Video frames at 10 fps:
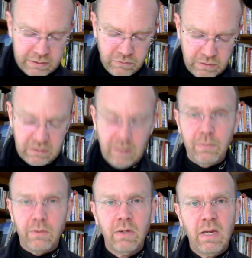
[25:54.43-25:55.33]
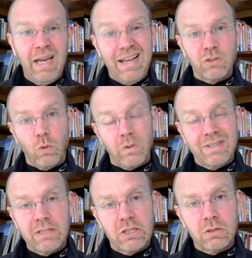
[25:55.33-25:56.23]
for example, has
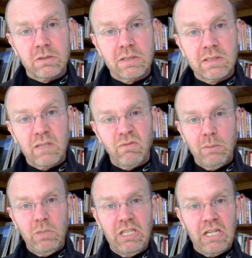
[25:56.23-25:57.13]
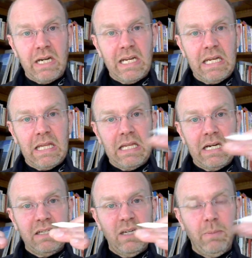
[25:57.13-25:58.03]
orientational sensitivity, meaning you got to get it
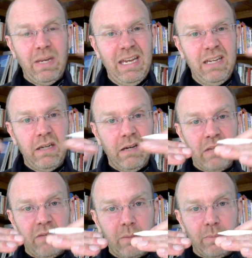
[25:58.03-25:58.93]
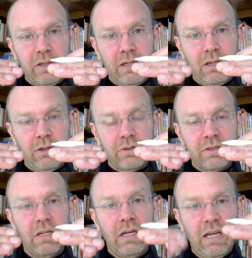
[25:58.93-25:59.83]
lined up and you have to have it pretty close,
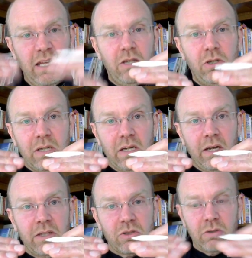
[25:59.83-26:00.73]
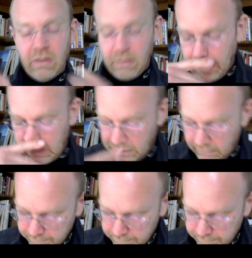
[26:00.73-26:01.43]
and then you get a nice strong interaction.